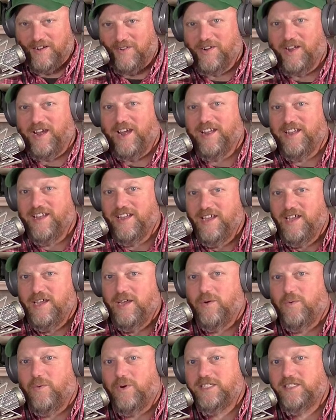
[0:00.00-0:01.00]
Okay.
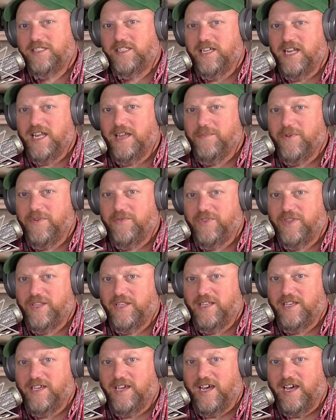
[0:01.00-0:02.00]
What's the name of
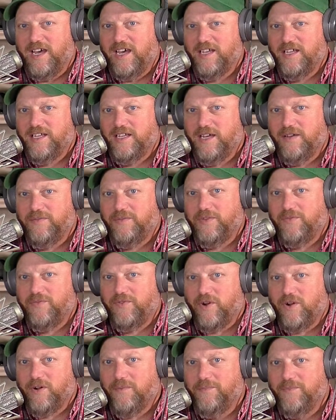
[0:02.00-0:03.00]
the uh, of the
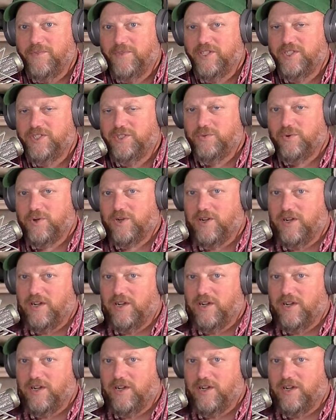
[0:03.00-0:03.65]
farm that you work